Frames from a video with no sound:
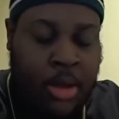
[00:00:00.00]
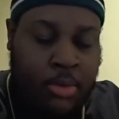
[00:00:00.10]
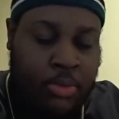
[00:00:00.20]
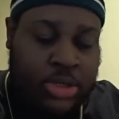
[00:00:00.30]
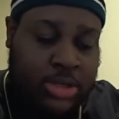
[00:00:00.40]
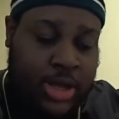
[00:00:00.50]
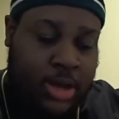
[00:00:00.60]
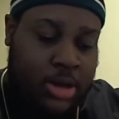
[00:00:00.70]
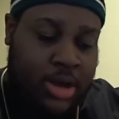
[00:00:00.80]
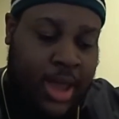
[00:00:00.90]
We should take
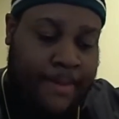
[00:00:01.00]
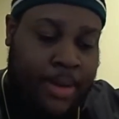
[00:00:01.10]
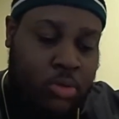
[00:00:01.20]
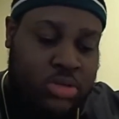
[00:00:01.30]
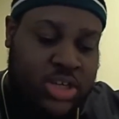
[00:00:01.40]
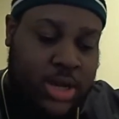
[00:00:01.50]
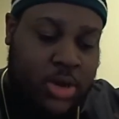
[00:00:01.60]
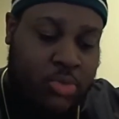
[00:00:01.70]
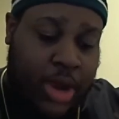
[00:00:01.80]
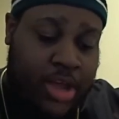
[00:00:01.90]
a look at
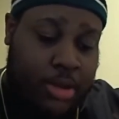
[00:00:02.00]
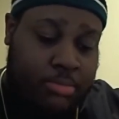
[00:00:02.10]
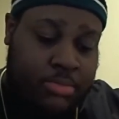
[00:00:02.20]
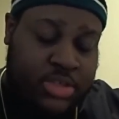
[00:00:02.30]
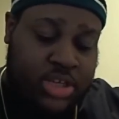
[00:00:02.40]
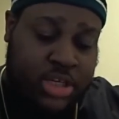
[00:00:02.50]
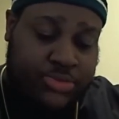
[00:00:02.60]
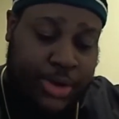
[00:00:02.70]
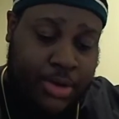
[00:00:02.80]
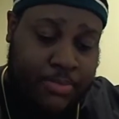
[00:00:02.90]
Poshik Graham,
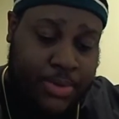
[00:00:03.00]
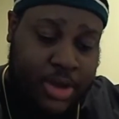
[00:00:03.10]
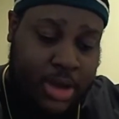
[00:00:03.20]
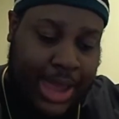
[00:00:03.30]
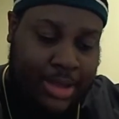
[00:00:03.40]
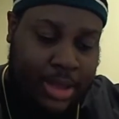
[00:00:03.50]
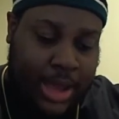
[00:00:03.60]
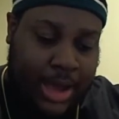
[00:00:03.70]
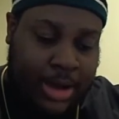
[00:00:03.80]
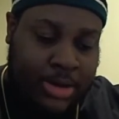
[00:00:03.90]
6th-round pick out
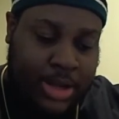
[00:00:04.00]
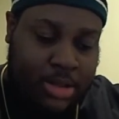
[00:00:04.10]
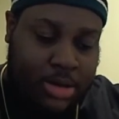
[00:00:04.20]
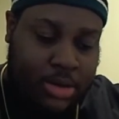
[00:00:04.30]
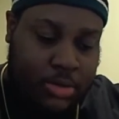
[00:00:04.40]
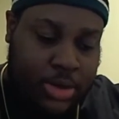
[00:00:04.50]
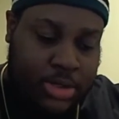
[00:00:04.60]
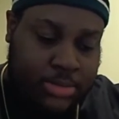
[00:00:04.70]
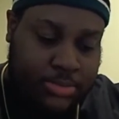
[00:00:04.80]
of Illinois.